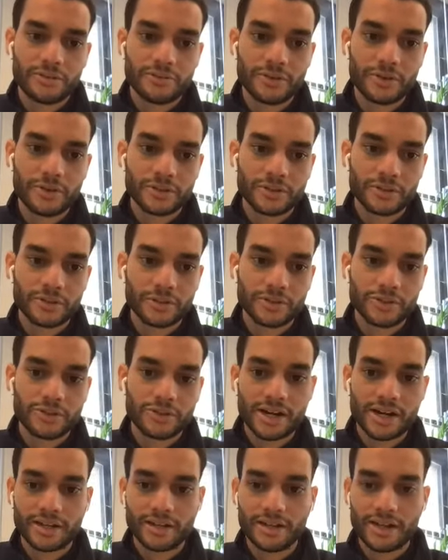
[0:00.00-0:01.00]
folks who are
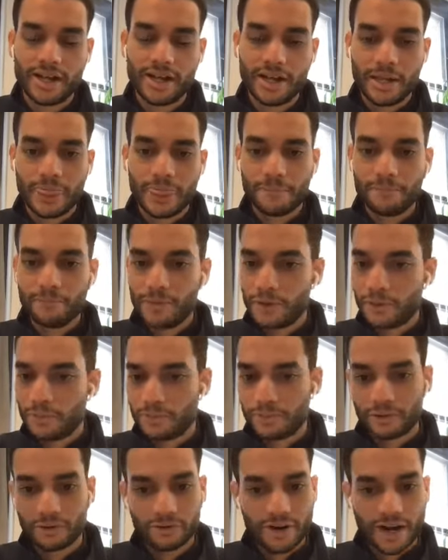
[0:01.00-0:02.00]
trying to,
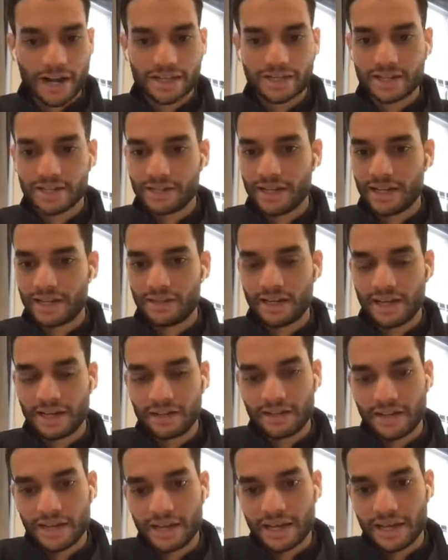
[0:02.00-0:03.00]
progress
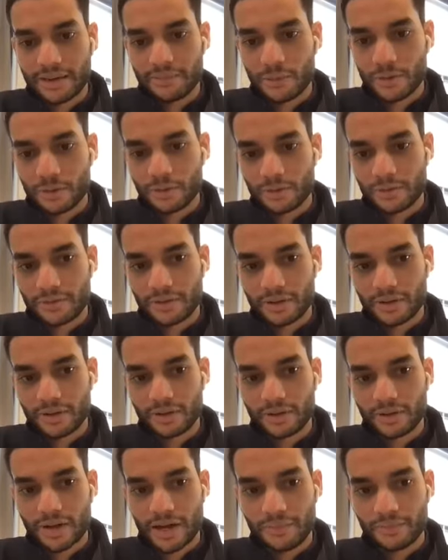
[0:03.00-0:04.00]
and get more with
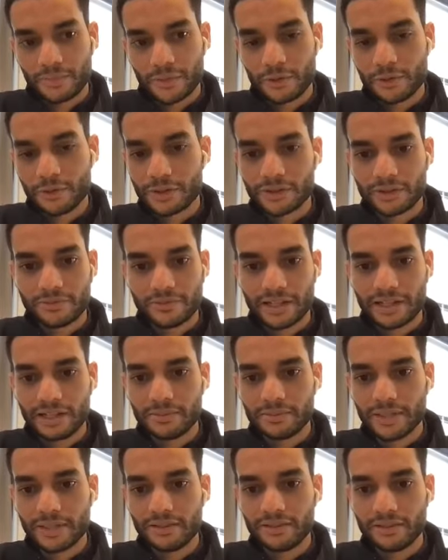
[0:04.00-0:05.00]
their career
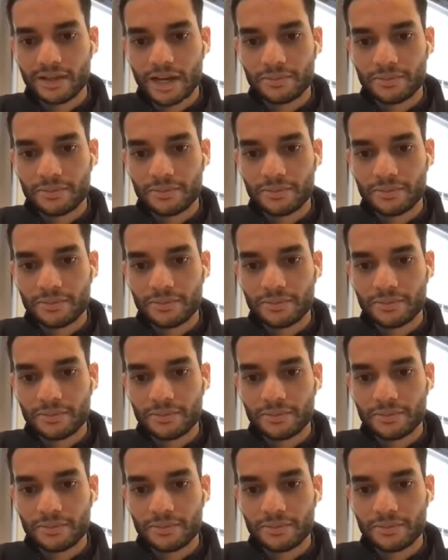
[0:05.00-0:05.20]
development.